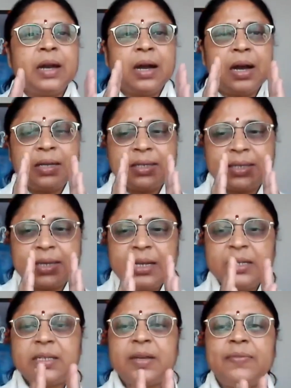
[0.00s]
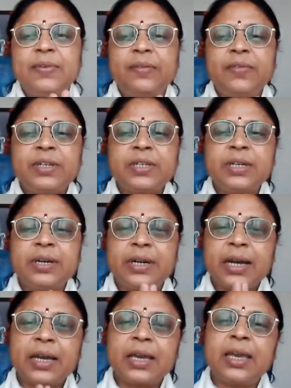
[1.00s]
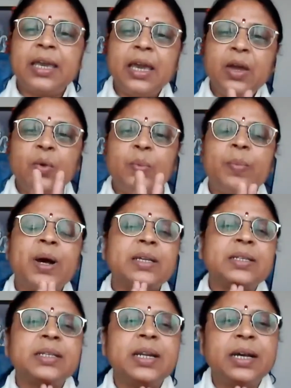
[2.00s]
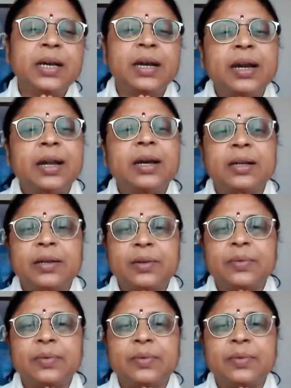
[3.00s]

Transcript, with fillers: A sense of division, rakke upasana karna.